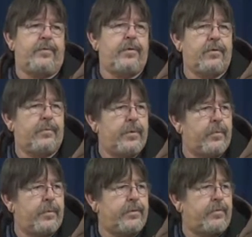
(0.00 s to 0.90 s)
you to be
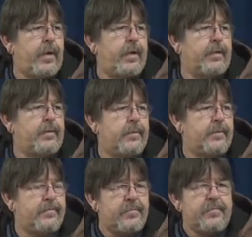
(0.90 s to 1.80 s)
retrained.
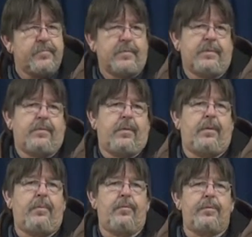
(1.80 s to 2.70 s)
So
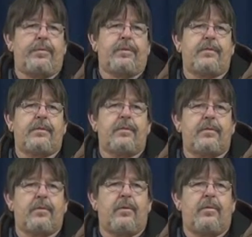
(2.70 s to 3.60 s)
I'm almost 60
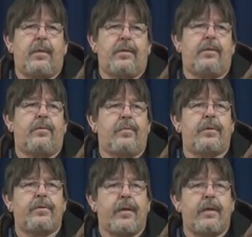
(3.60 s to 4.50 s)
years old. Why are they going to
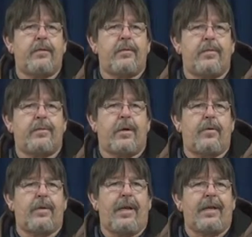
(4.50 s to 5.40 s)
retrain an old dog